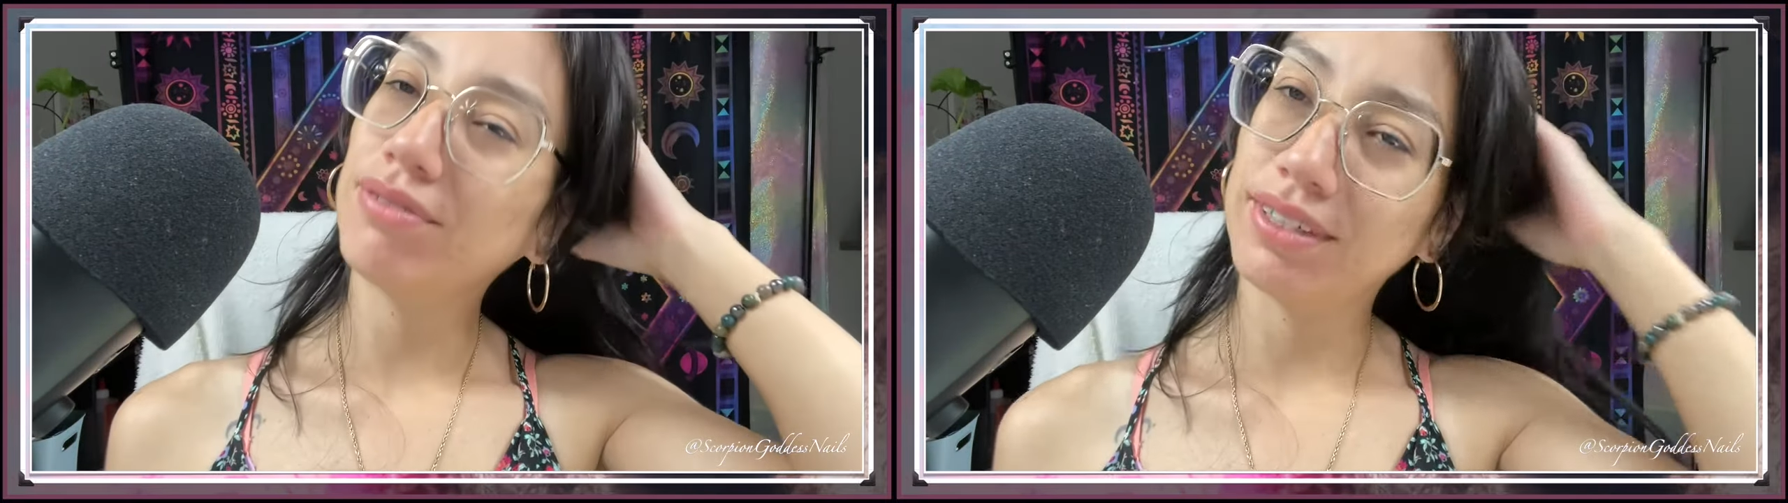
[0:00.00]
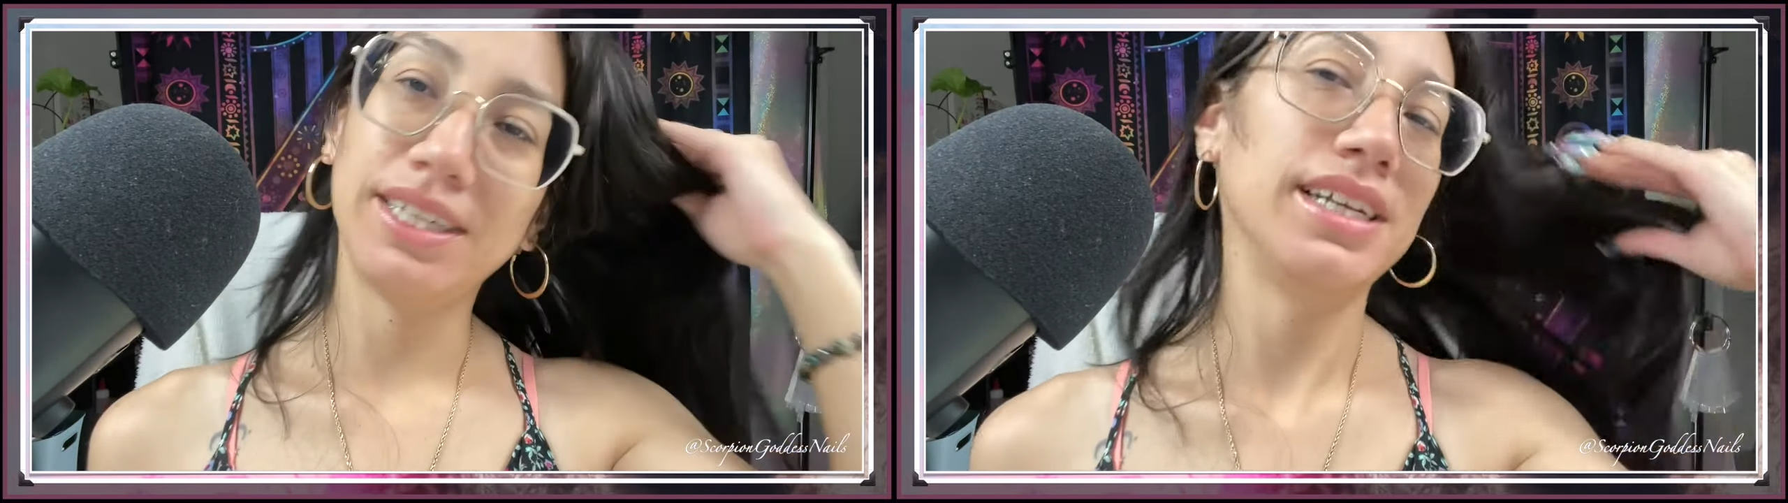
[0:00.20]

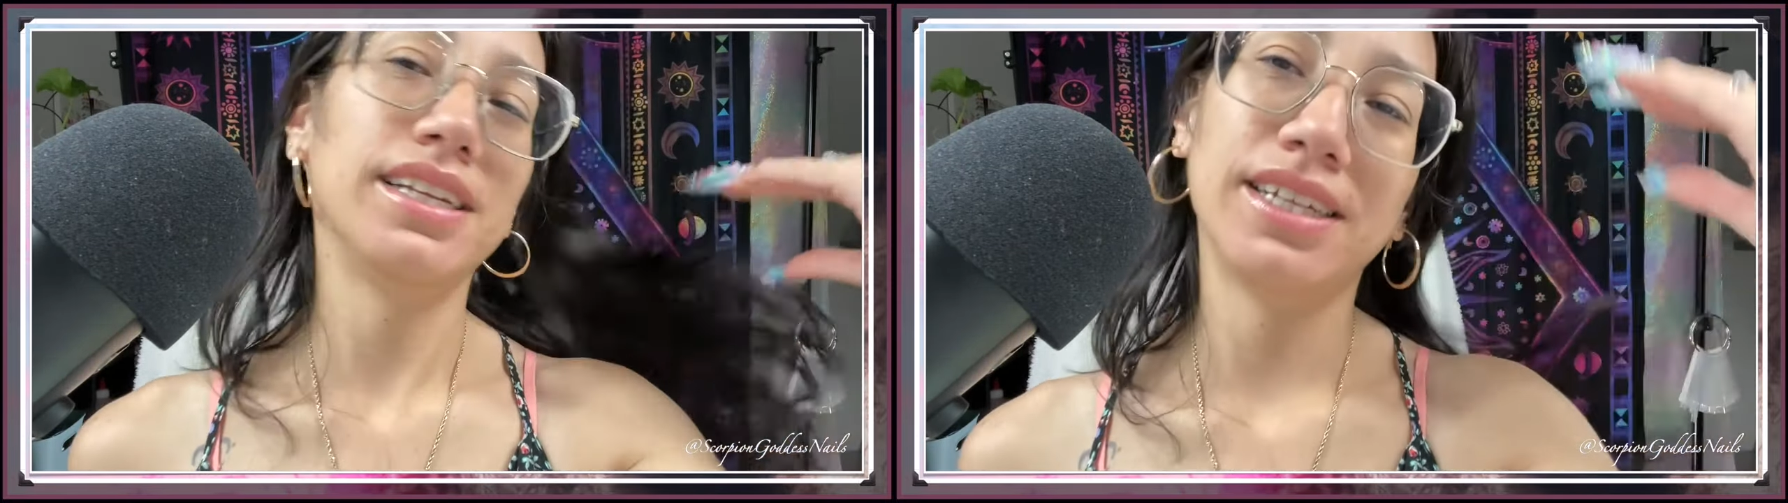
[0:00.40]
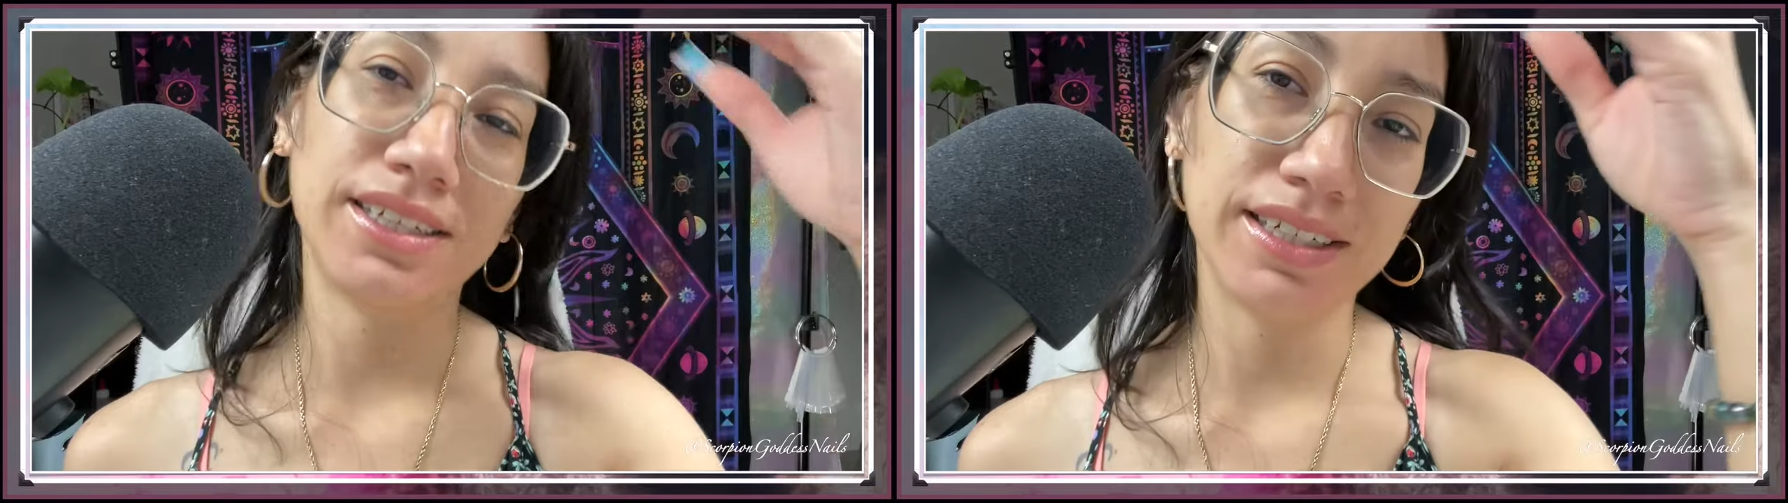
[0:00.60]

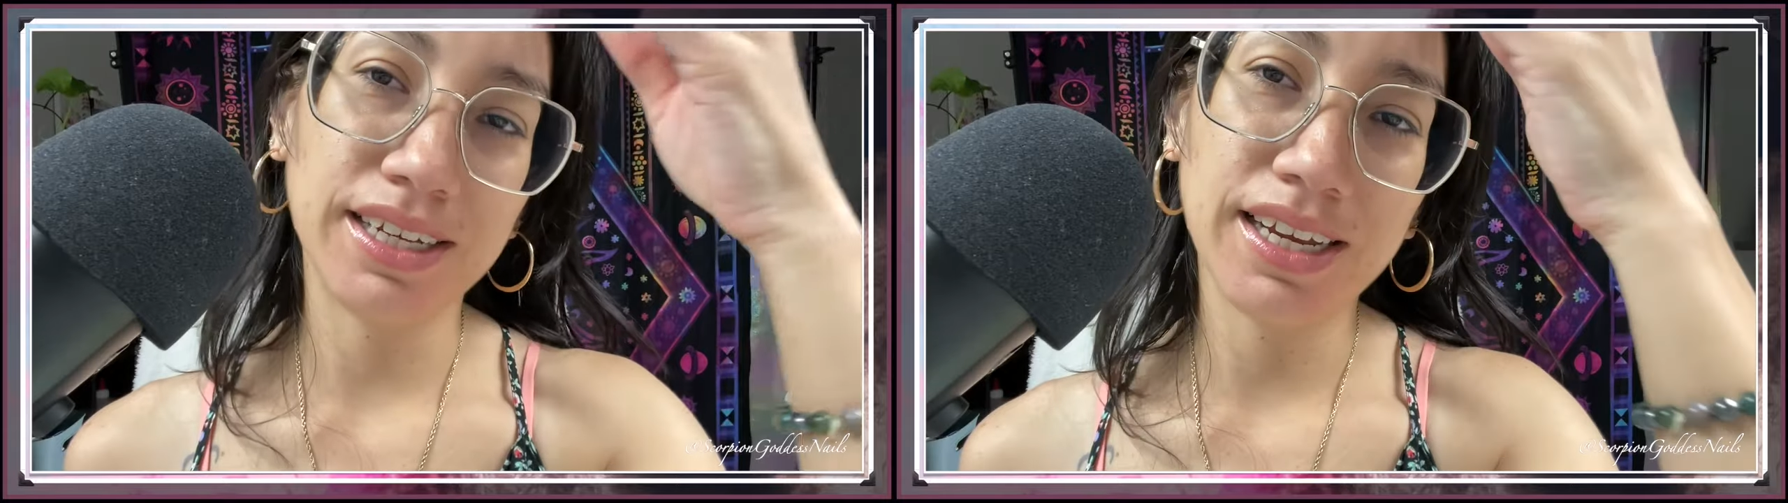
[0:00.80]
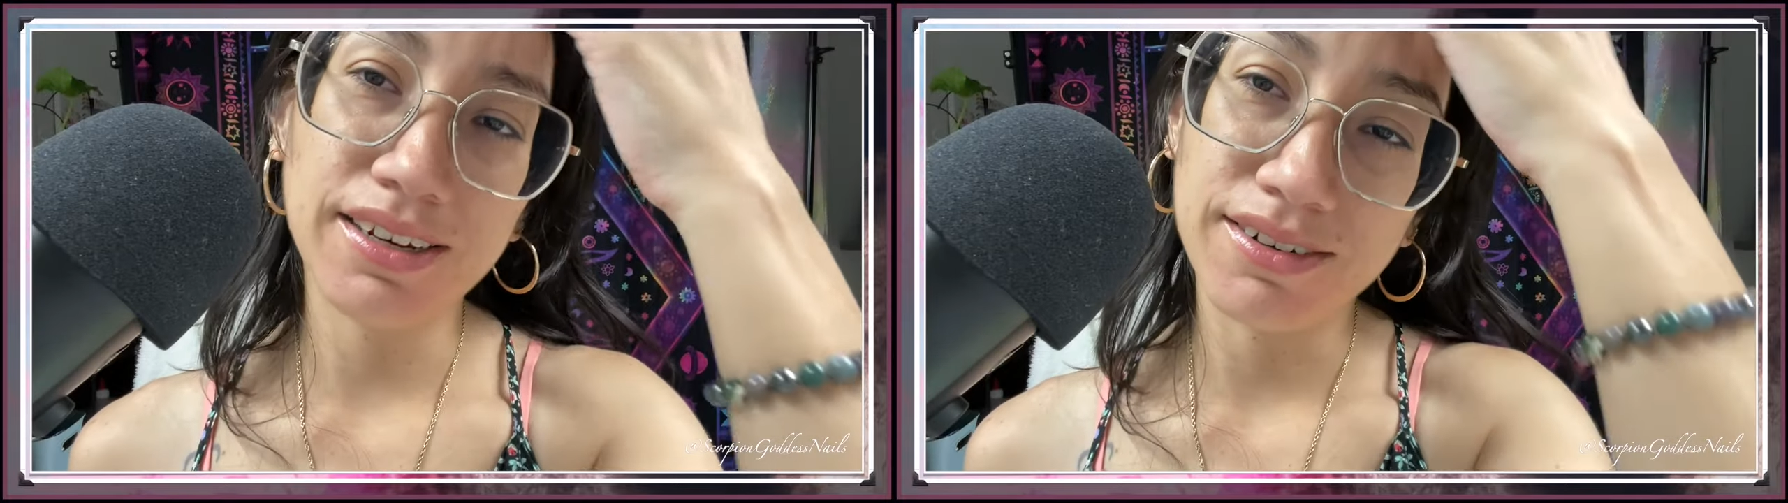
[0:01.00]
forgetting that you
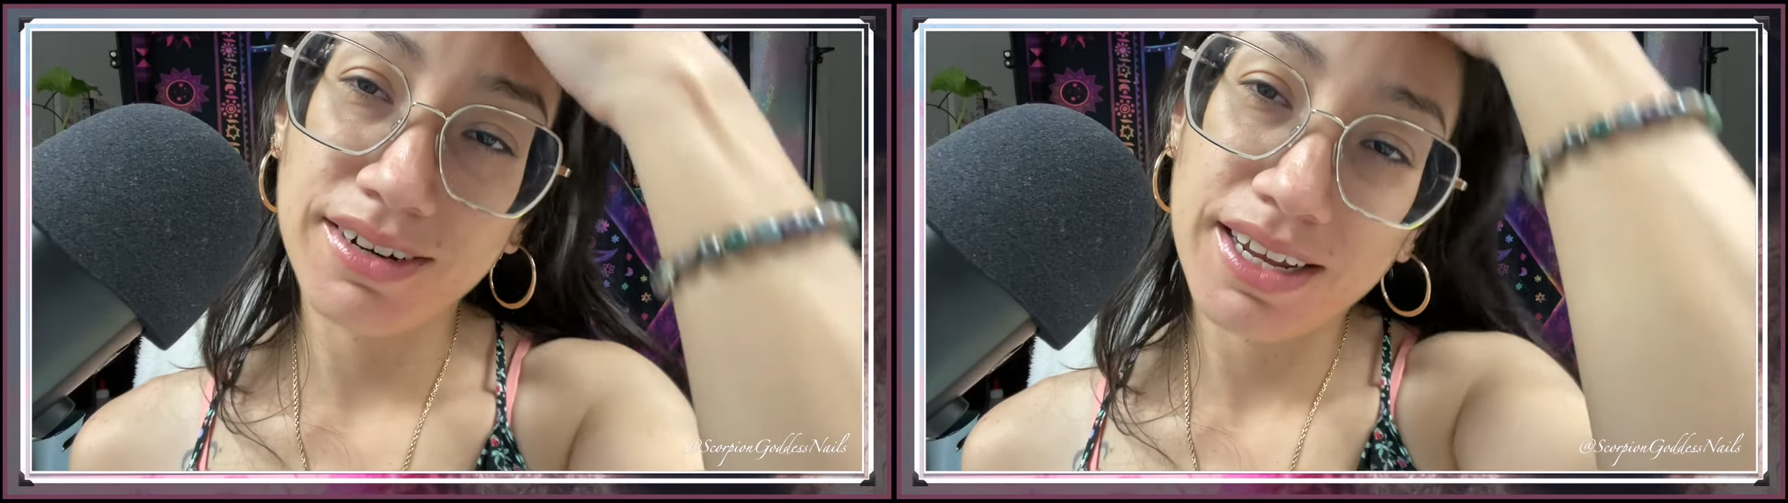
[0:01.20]
can't do